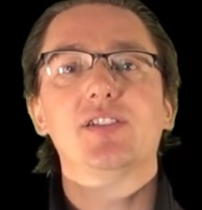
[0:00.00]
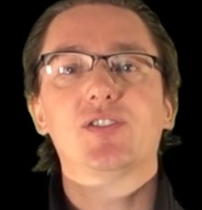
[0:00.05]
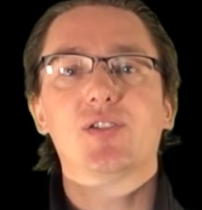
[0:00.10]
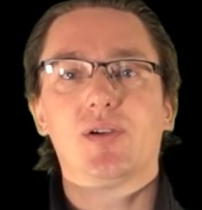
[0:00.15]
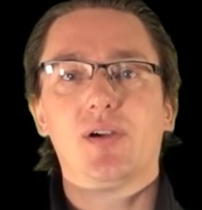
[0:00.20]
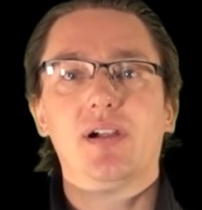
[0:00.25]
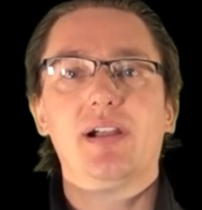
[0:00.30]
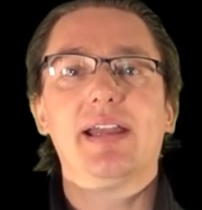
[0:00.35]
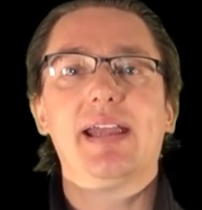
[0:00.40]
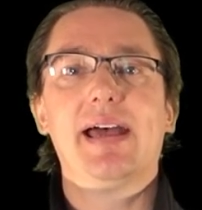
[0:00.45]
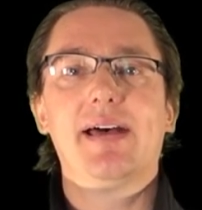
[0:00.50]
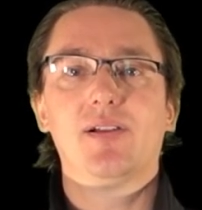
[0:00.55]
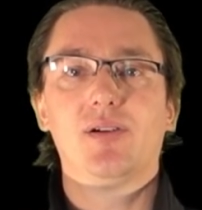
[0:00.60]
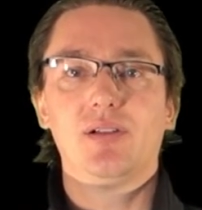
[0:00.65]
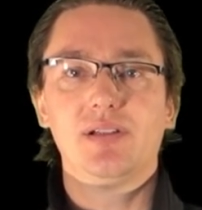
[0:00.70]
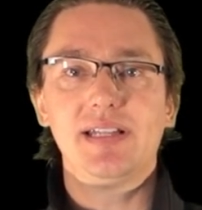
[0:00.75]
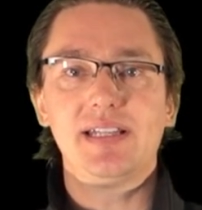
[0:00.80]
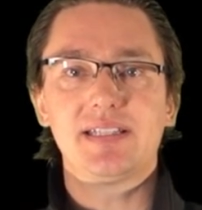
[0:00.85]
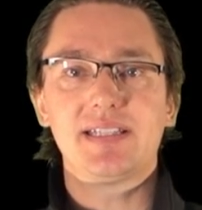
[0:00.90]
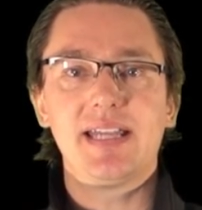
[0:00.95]
drawing out
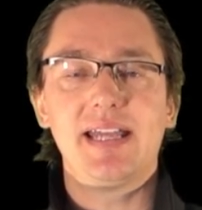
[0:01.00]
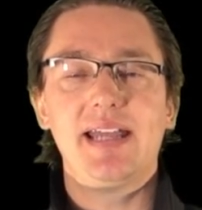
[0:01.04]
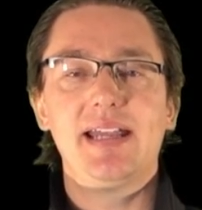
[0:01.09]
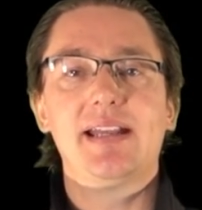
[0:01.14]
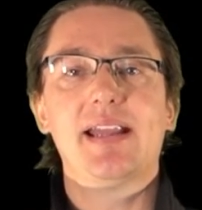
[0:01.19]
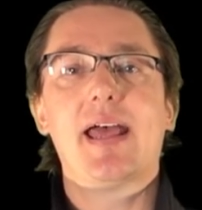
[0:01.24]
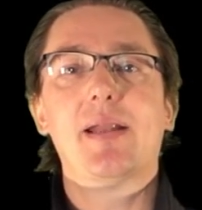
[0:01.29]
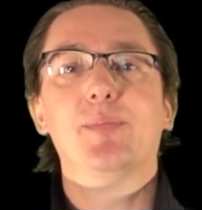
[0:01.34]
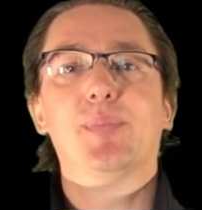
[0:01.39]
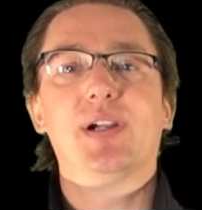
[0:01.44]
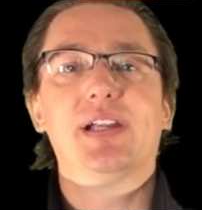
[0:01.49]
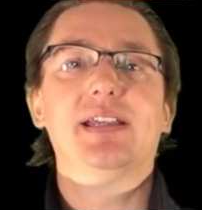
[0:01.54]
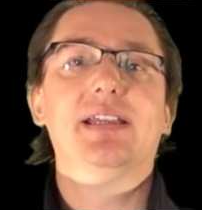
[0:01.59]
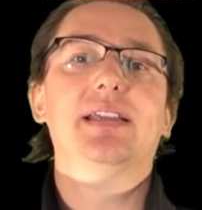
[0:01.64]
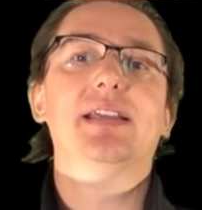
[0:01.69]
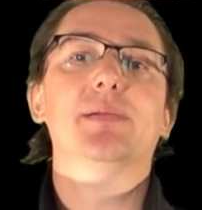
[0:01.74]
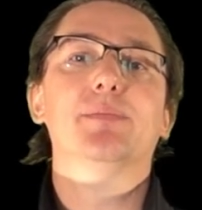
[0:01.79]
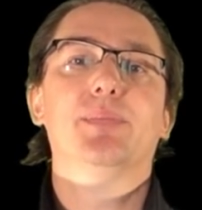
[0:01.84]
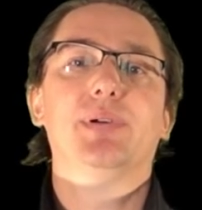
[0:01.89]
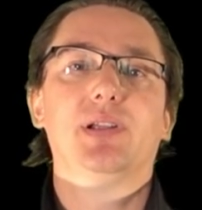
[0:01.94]
all its heat and bringing
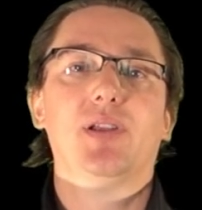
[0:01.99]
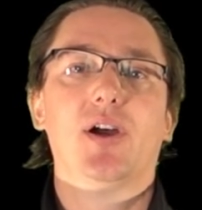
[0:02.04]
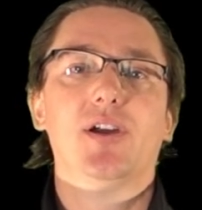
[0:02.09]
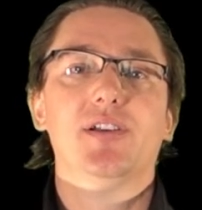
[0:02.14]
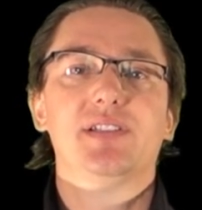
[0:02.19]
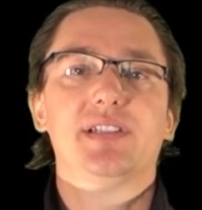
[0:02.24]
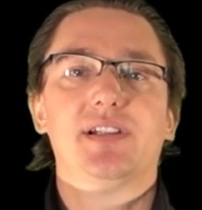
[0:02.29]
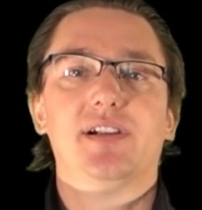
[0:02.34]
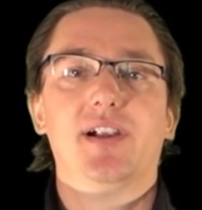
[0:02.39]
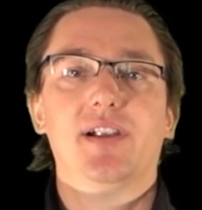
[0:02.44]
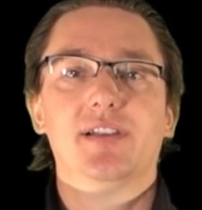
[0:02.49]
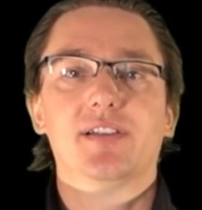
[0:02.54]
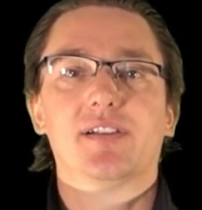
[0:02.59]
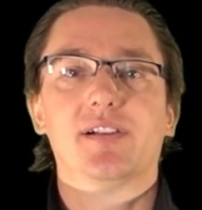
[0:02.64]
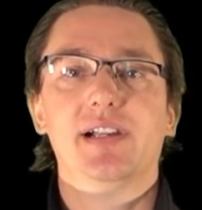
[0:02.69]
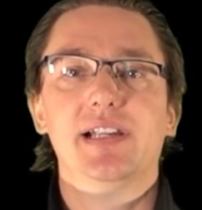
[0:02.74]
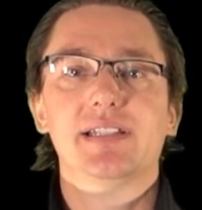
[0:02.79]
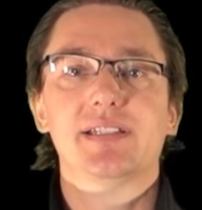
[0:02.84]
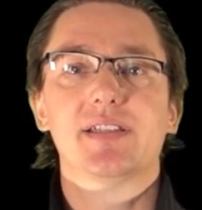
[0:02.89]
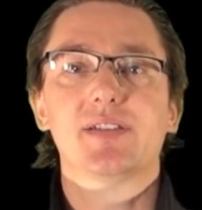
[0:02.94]
it below 0
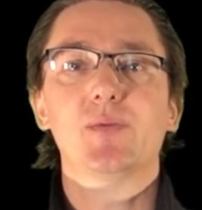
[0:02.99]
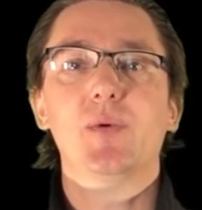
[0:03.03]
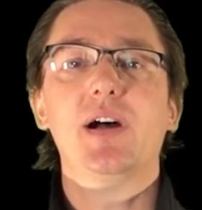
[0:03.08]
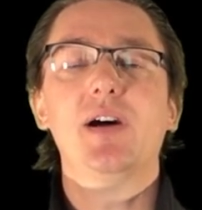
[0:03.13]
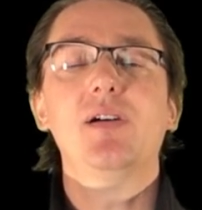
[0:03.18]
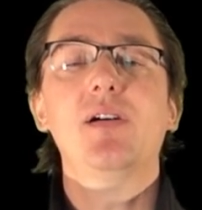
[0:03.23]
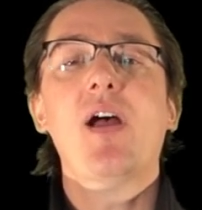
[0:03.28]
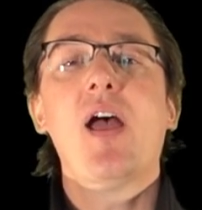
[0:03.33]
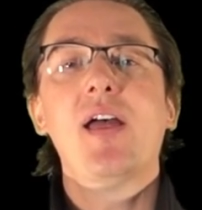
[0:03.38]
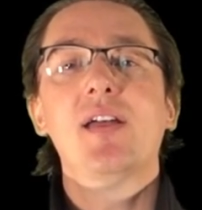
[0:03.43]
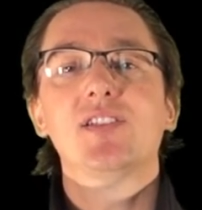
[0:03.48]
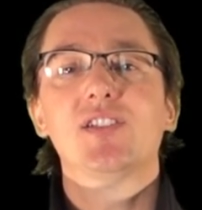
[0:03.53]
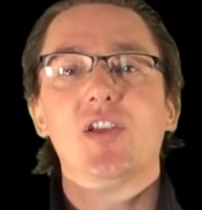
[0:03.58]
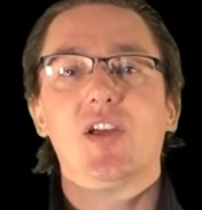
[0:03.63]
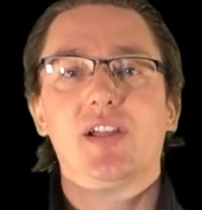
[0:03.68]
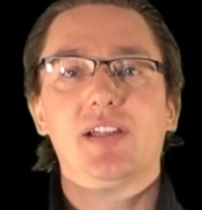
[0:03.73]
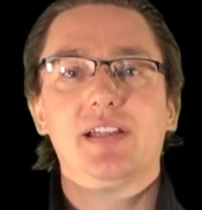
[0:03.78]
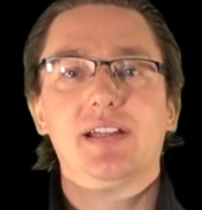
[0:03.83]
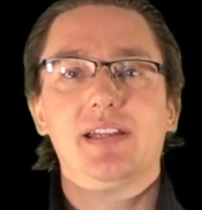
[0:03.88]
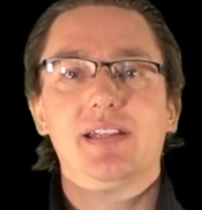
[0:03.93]
degrees as well,
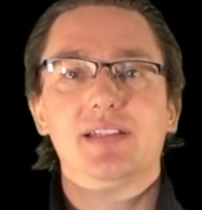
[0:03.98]
turning it